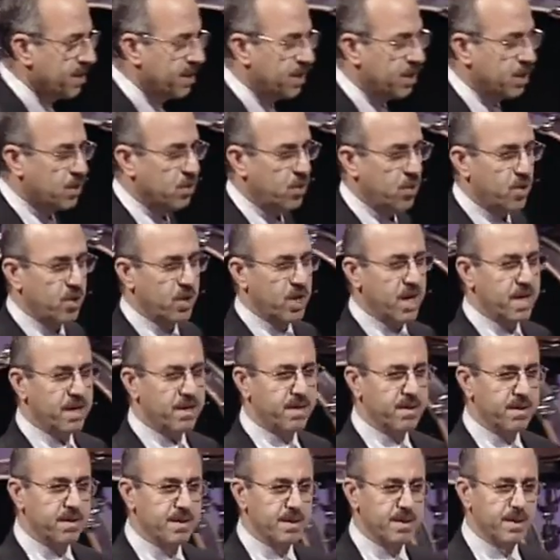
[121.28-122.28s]
the Quran,
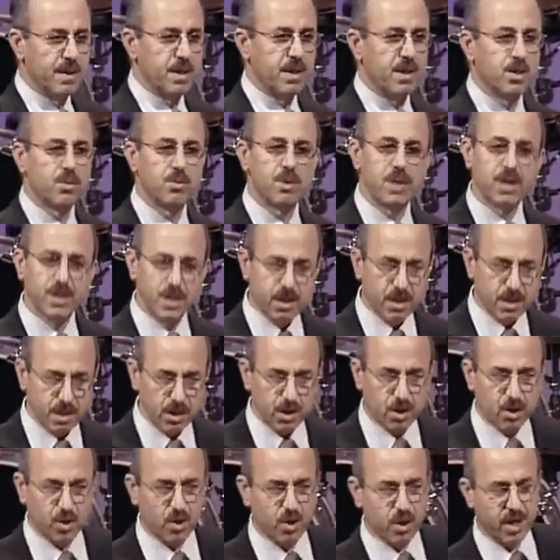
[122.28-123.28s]
reading the
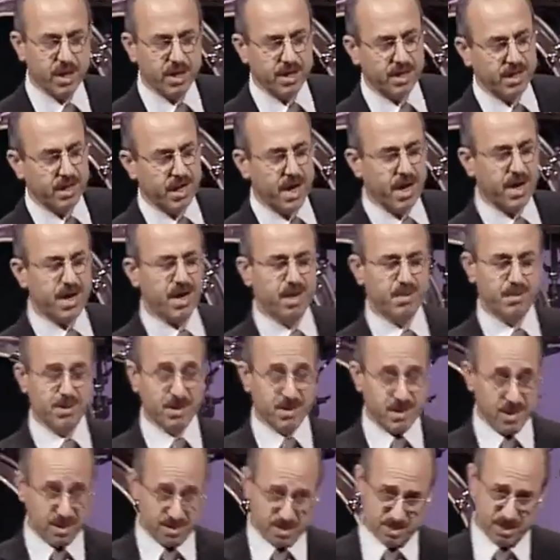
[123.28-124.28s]
Quran in Arabic.
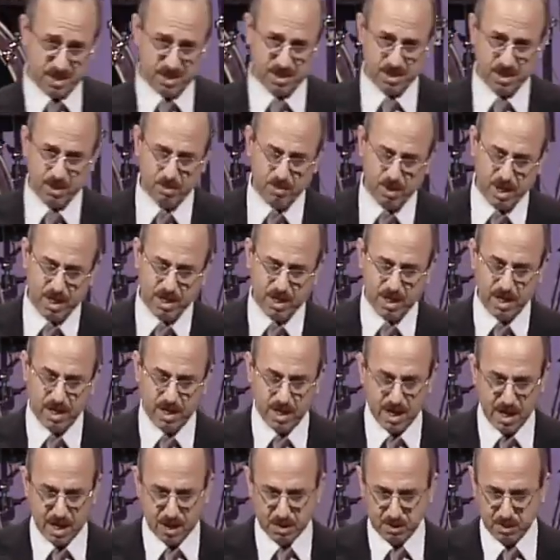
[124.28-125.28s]
That's not the Iranian
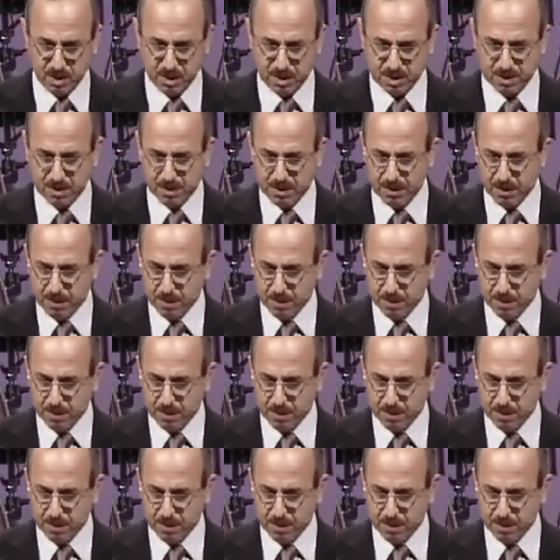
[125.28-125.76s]
language.